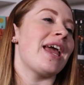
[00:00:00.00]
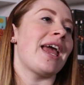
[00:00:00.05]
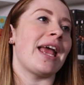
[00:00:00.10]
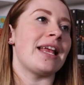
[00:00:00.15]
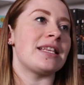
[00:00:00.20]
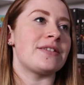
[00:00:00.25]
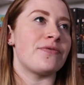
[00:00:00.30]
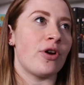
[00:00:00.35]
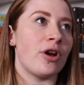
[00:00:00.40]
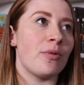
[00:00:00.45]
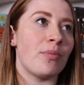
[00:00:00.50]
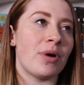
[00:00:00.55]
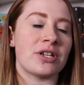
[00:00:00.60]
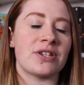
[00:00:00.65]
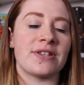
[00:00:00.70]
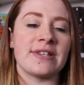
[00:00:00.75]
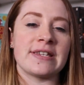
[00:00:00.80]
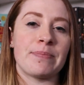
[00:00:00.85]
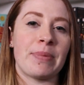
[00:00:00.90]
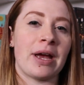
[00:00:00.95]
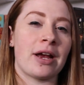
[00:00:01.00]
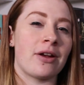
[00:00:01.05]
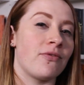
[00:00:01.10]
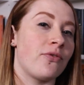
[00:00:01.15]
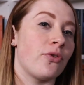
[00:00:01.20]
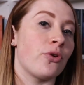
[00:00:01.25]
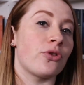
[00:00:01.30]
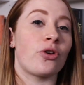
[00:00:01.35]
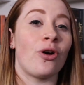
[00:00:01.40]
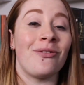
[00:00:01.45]
it's very much this back and
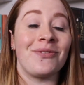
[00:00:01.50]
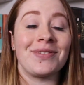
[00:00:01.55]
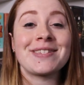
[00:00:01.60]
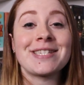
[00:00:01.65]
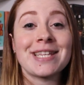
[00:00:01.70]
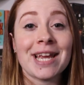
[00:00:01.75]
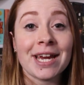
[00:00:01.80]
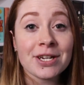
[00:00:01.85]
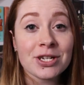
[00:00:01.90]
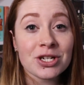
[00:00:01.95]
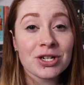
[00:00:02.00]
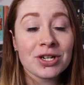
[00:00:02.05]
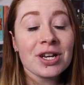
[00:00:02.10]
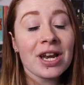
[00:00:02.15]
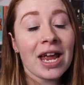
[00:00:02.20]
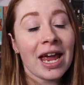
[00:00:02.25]
forth conversation,